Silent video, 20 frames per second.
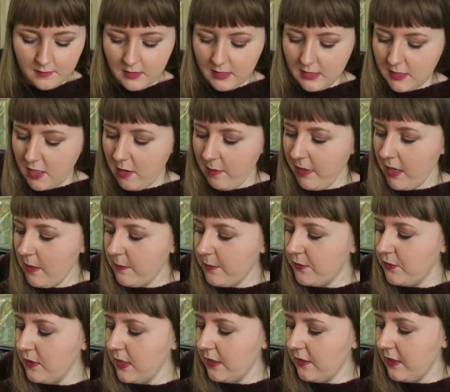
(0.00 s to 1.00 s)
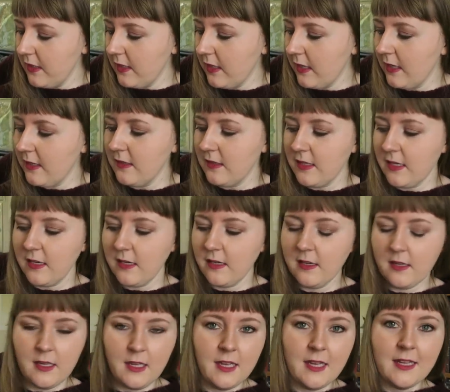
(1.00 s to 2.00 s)
Is coming up soon, I think. And
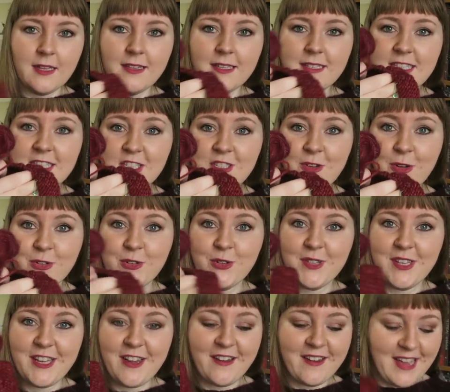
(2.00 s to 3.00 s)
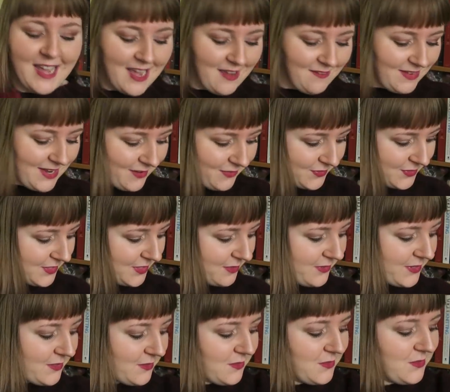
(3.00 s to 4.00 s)
this is not all the yarn I have left. There is